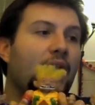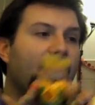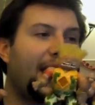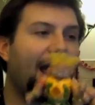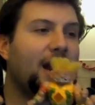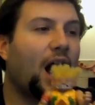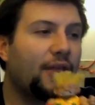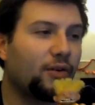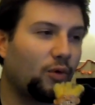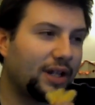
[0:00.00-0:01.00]
They had
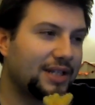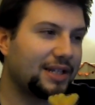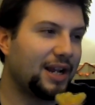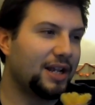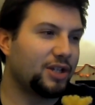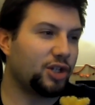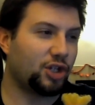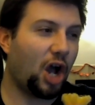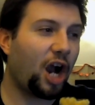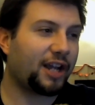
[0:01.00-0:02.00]
other ones.
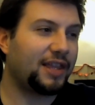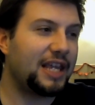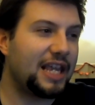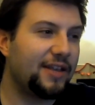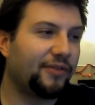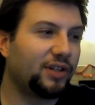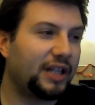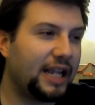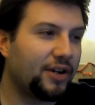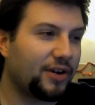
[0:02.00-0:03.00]
Zoc the evil
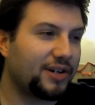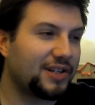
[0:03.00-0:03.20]
leader.